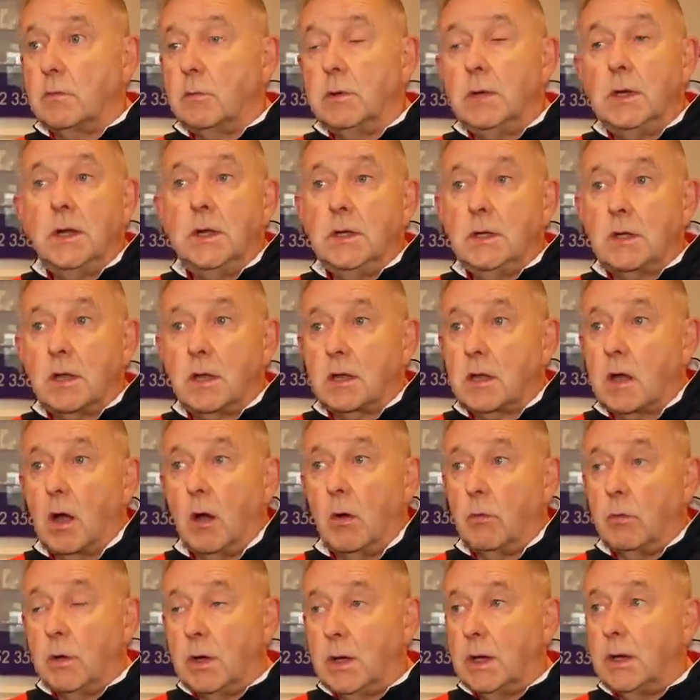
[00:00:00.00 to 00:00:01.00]
We need to
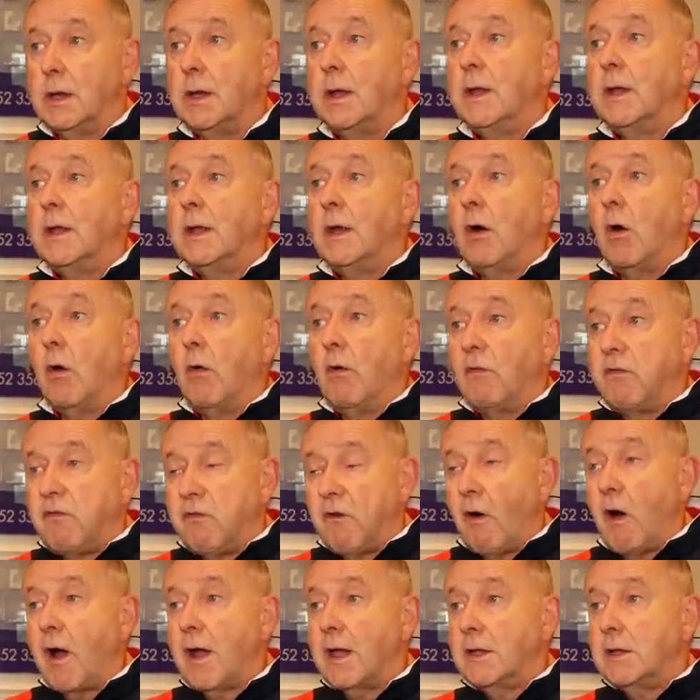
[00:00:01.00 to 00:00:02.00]
start winning or
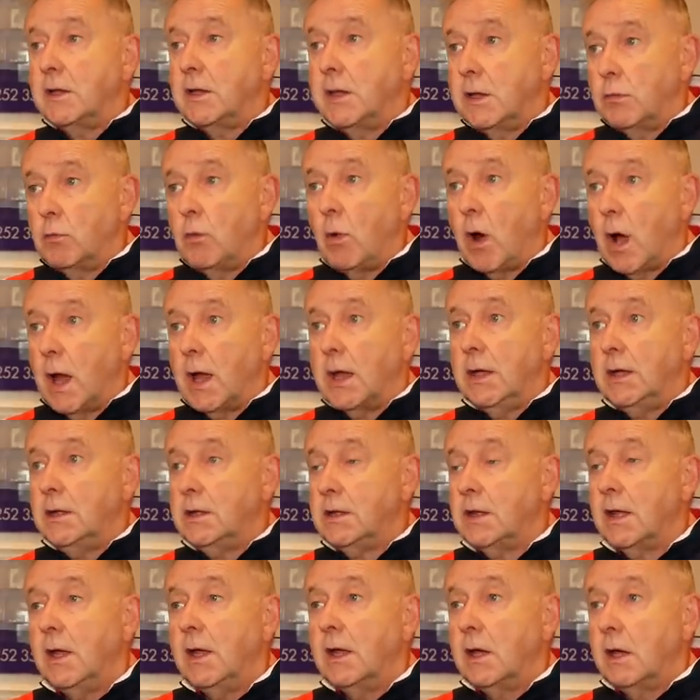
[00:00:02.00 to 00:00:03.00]
finding
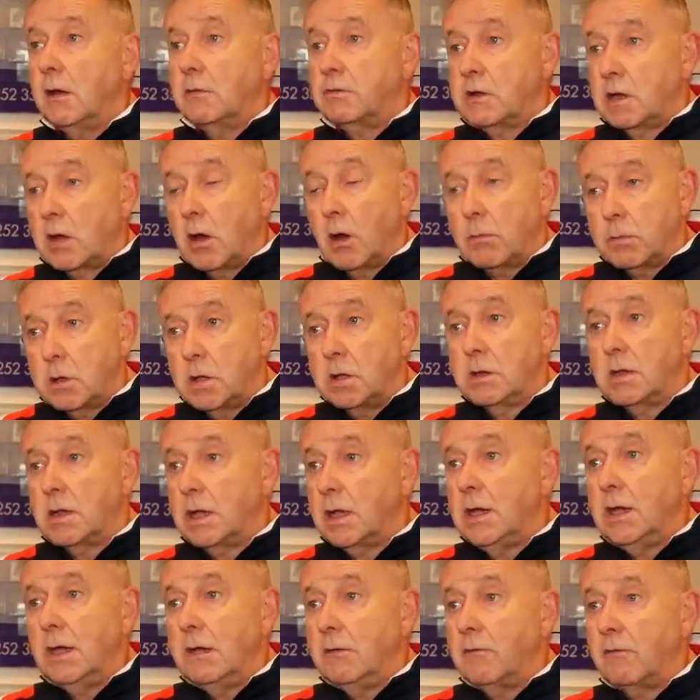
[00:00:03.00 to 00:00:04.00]
ways of stop
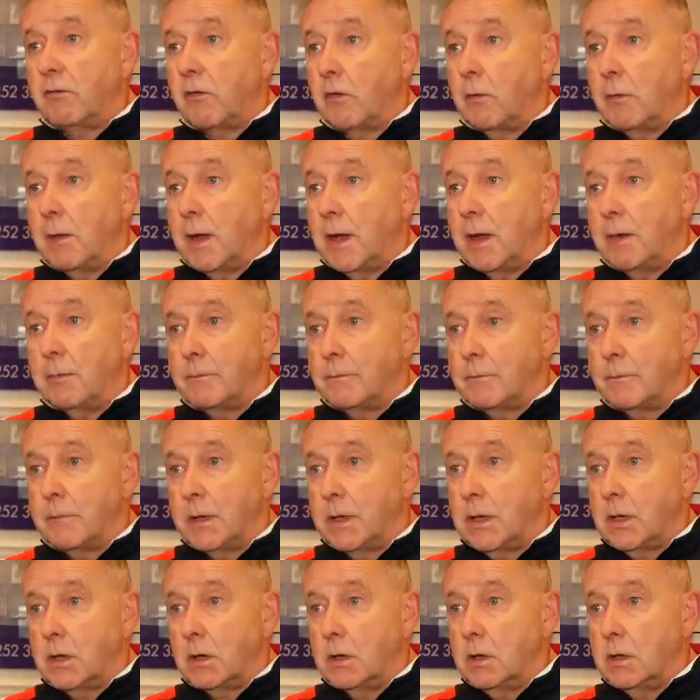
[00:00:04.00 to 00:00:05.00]
conceding from it,
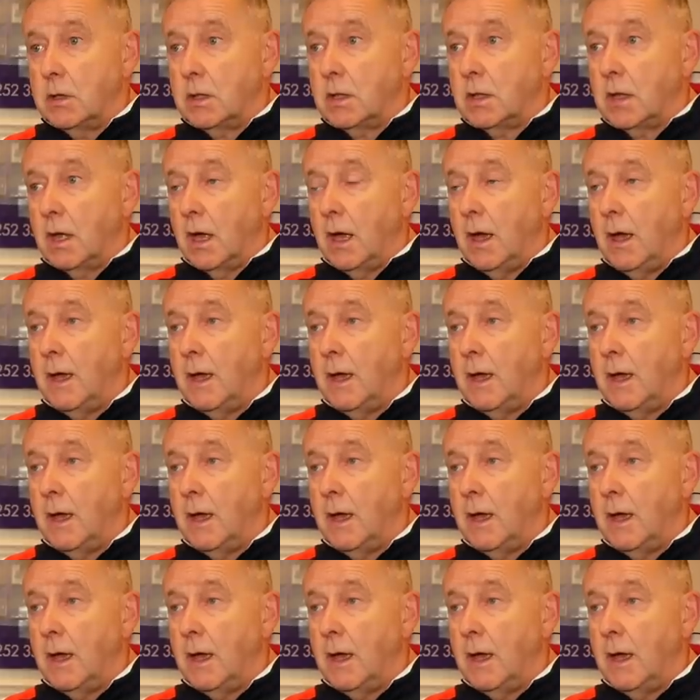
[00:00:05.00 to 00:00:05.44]
because